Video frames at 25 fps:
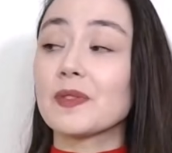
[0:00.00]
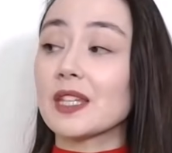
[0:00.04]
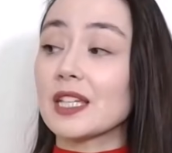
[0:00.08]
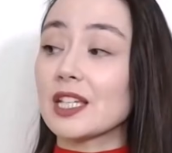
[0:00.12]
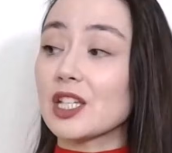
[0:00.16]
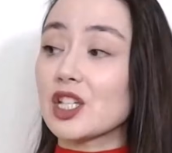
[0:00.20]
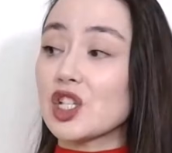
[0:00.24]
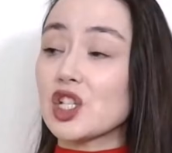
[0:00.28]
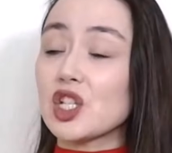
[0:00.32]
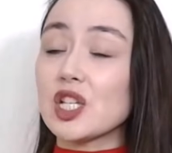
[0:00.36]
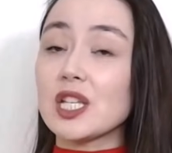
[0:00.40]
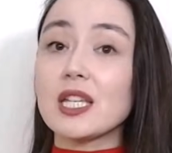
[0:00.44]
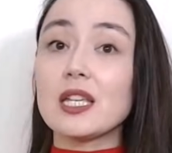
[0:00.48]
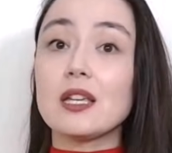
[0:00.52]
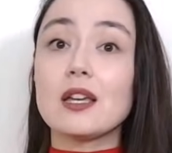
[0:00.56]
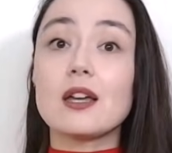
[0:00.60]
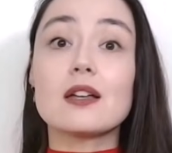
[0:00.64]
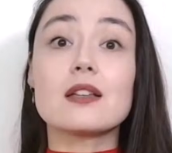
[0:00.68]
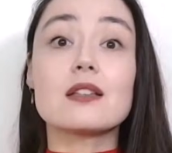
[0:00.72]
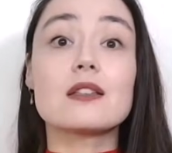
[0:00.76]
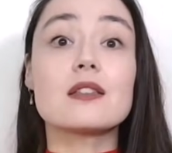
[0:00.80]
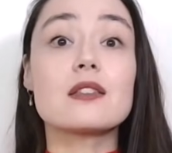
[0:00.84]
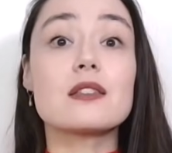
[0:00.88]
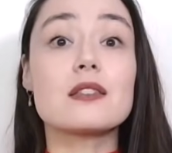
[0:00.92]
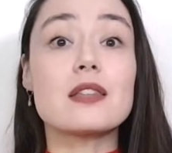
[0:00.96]
She
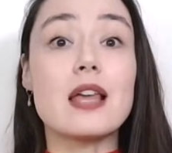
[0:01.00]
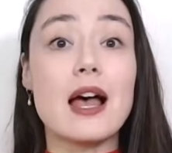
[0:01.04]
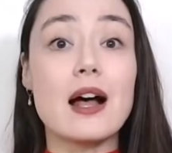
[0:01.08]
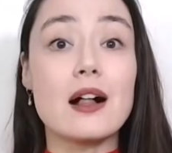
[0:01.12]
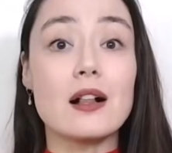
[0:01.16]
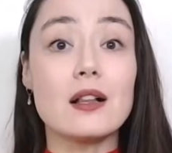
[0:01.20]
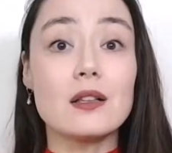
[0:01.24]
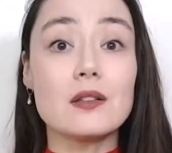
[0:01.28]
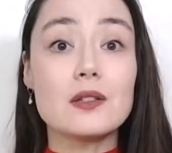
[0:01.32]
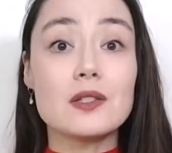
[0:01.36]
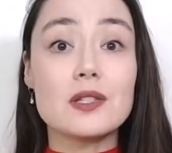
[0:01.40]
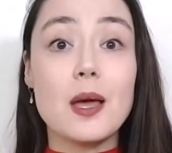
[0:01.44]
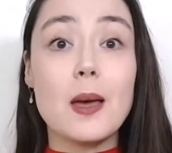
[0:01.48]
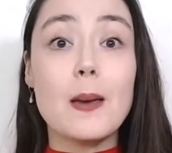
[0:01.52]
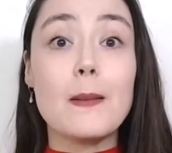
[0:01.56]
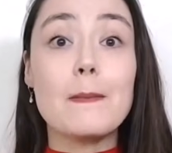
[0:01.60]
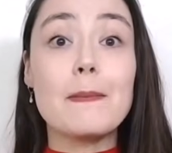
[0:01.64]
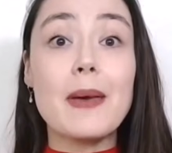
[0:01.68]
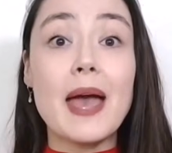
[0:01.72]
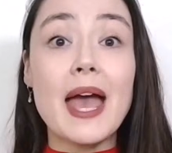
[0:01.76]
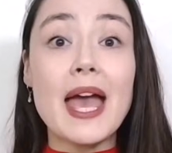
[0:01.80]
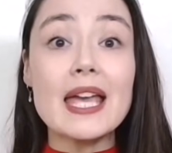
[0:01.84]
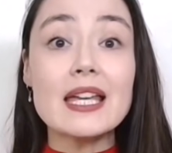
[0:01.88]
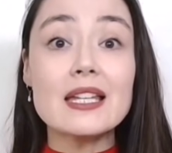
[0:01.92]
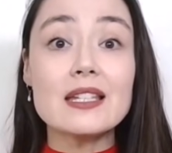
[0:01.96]
sells
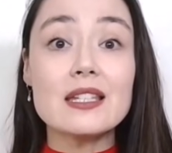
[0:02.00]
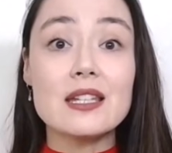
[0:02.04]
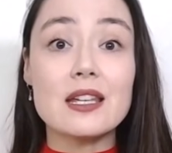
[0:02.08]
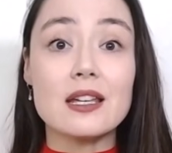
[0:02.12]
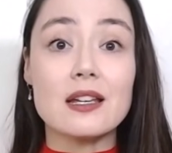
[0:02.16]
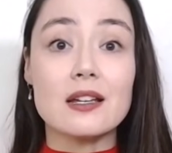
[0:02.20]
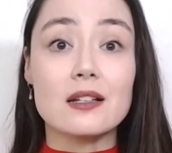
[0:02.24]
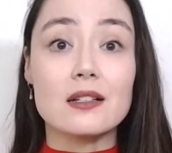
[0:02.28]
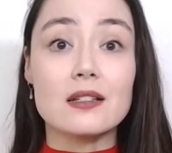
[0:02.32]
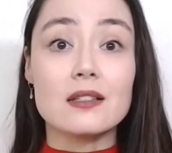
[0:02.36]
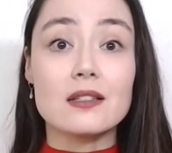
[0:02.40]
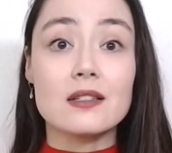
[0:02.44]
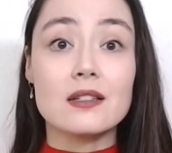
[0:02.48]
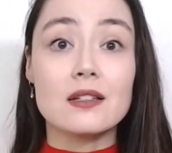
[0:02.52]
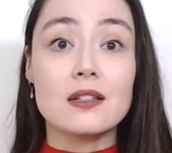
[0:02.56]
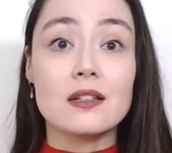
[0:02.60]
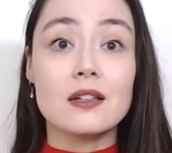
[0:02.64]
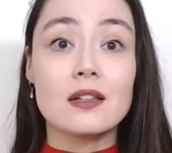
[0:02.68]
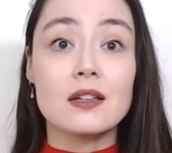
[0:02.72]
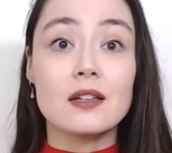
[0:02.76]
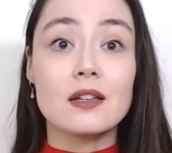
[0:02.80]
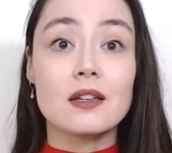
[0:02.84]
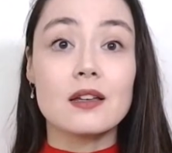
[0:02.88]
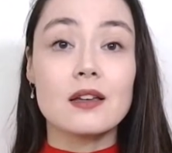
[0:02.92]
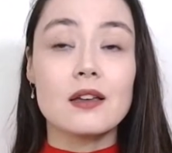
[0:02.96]
paintings.
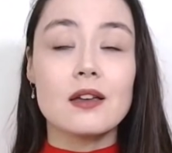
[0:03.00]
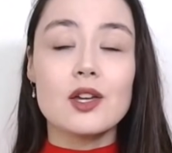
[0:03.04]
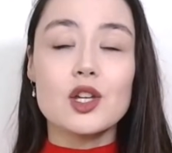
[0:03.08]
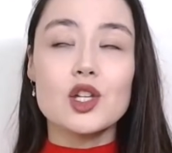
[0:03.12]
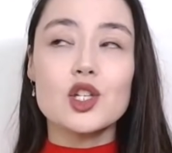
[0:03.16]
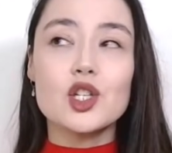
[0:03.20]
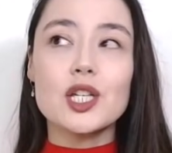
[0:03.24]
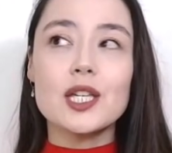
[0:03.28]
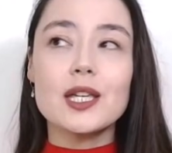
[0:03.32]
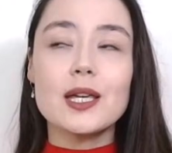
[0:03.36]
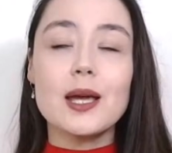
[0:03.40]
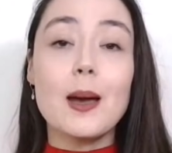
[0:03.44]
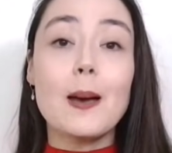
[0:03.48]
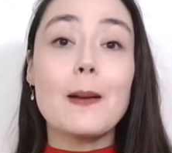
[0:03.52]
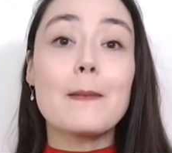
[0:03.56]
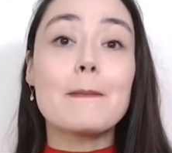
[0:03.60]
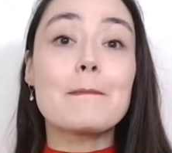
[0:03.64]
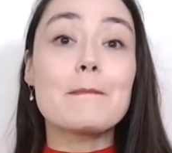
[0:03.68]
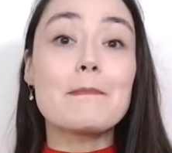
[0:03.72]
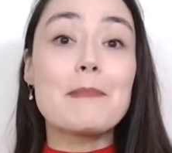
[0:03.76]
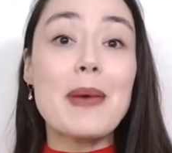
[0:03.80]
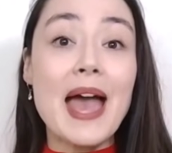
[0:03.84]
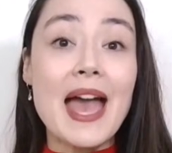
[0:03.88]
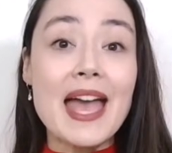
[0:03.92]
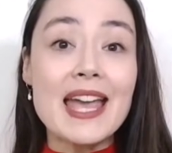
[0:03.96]
She
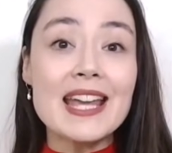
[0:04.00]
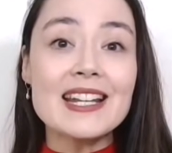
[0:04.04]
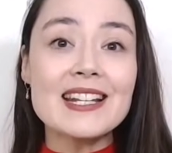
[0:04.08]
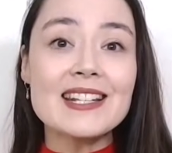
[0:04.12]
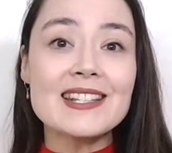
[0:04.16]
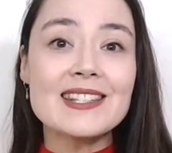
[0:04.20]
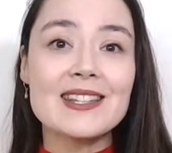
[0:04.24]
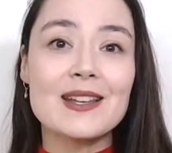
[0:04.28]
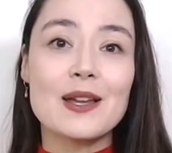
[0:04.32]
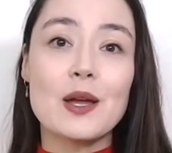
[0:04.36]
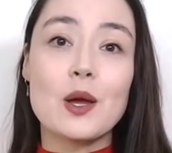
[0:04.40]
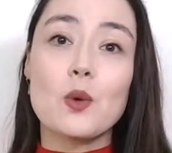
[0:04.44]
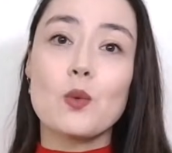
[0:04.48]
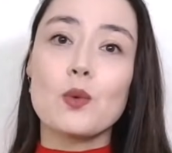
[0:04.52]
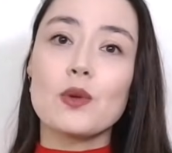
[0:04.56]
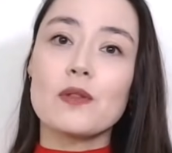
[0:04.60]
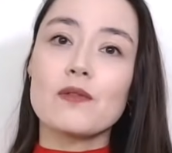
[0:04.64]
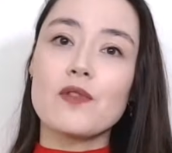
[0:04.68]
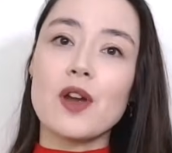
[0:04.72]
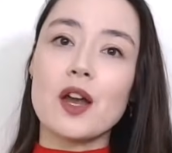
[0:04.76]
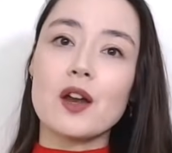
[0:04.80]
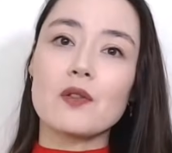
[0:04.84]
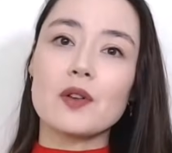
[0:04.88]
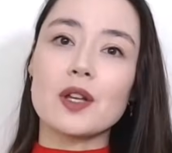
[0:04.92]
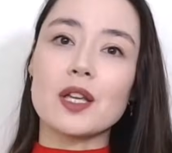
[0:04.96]
paints with
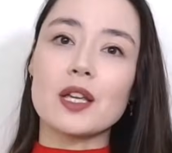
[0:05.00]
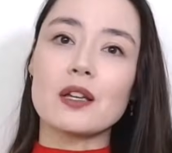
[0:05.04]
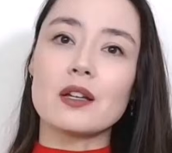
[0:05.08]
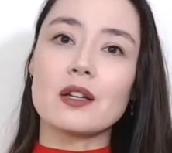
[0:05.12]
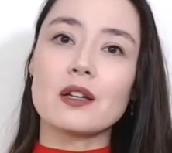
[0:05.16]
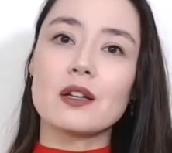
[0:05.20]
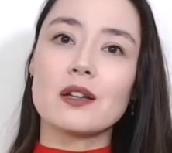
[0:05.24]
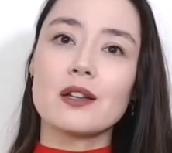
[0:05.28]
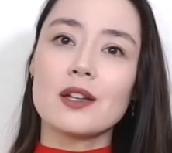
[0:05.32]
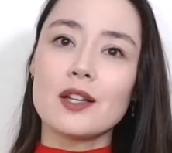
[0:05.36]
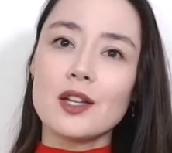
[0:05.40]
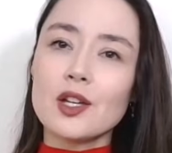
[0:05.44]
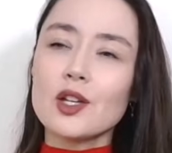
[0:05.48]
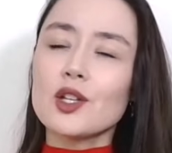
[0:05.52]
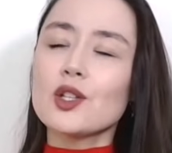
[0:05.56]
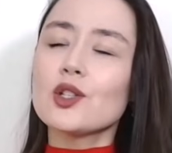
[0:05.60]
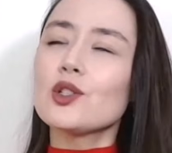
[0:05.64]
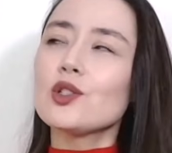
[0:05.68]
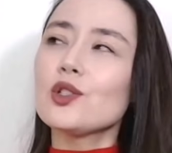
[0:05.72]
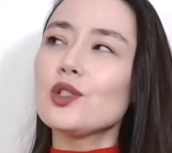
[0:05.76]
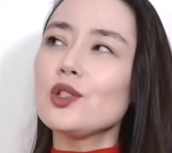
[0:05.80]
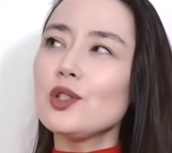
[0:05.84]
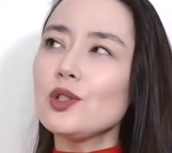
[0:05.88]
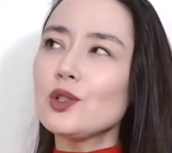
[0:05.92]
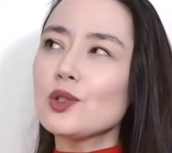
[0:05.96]
very
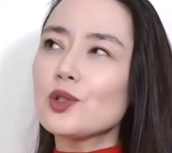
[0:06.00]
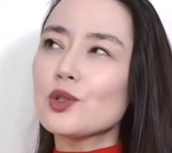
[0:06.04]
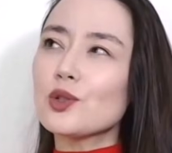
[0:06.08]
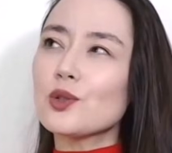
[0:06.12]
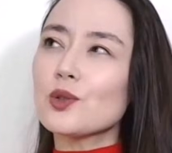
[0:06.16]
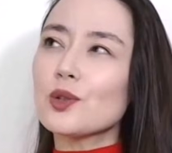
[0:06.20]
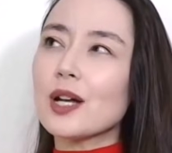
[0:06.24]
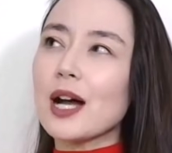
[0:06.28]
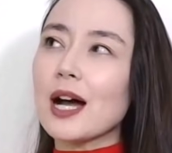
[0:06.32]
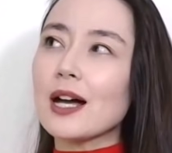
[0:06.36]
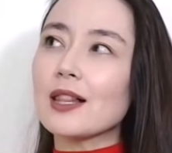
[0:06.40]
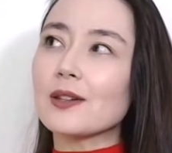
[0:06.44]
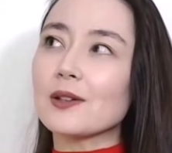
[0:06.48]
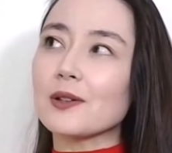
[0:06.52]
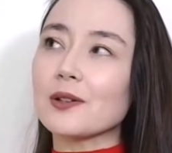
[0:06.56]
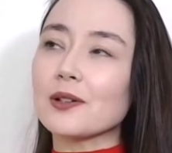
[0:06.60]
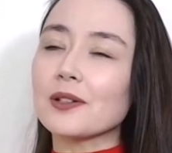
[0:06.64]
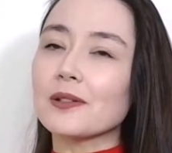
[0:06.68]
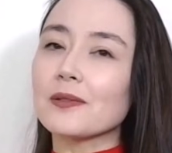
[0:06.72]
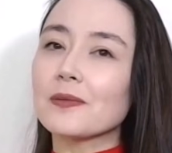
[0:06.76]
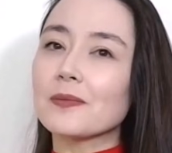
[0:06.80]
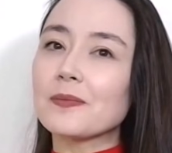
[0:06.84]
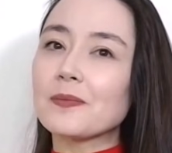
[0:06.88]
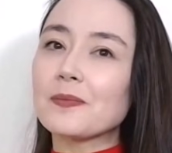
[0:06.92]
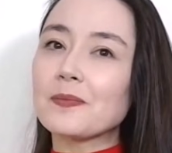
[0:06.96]
neutral colored
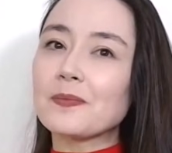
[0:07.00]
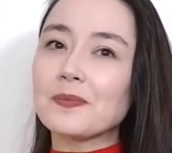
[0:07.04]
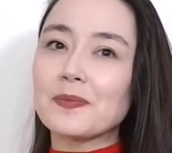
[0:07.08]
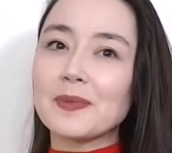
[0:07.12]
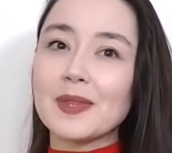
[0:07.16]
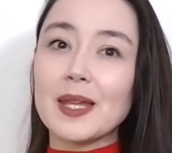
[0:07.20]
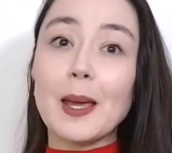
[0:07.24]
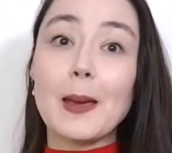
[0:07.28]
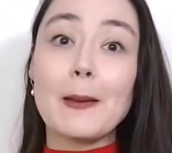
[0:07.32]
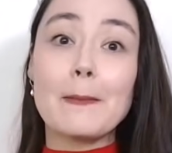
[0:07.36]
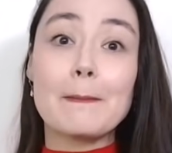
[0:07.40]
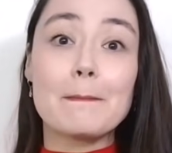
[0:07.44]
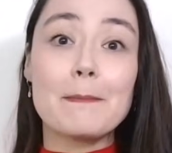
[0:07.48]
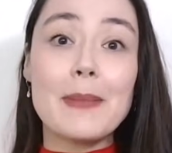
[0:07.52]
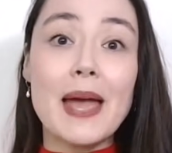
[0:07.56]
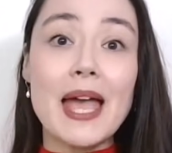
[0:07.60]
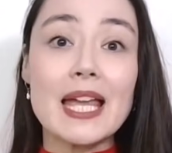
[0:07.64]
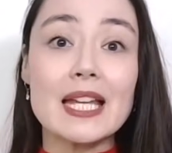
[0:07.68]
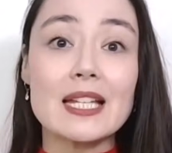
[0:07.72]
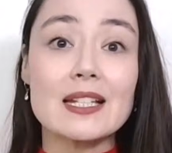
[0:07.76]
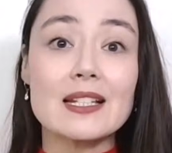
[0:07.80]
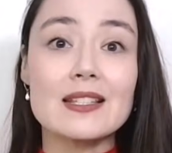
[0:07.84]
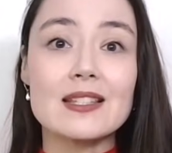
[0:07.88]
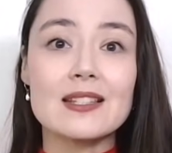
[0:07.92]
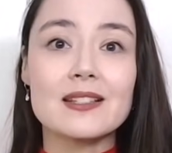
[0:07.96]

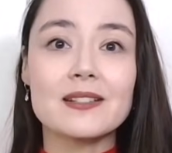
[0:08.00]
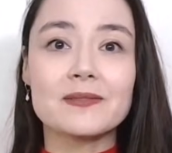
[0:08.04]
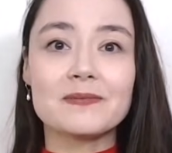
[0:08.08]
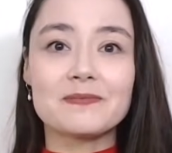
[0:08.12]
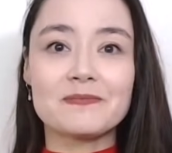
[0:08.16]
paints.